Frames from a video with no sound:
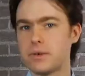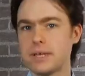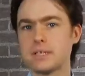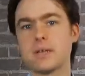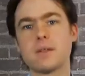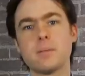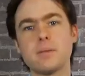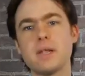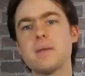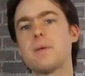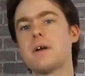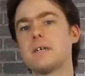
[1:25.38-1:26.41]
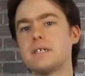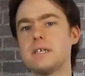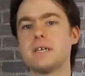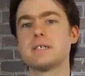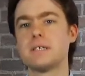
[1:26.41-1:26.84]
range, the Playbar
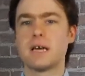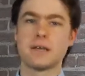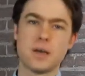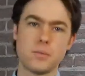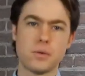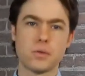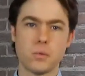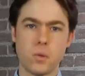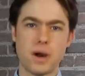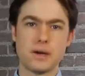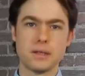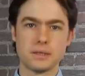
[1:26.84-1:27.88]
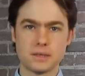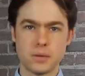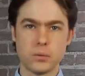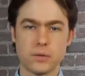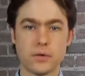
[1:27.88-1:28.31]
does not come with a wireless
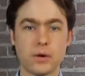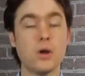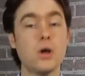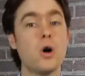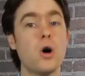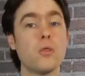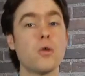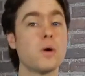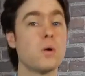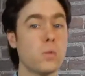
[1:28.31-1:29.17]
subwoofer, although it